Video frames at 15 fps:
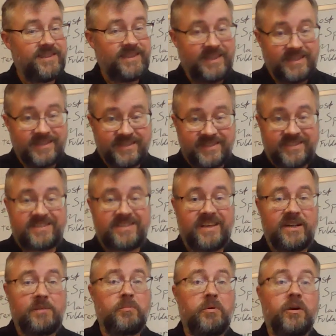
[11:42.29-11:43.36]
He is
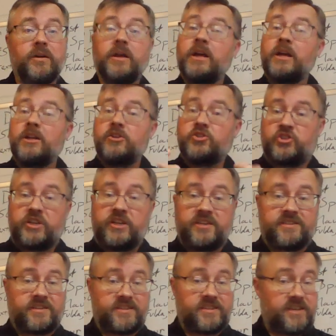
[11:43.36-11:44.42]
set apart.
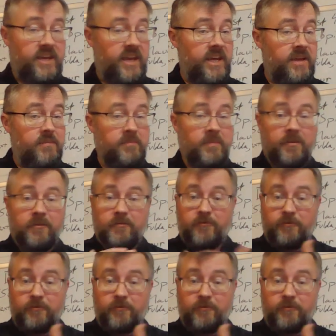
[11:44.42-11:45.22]
Jesus came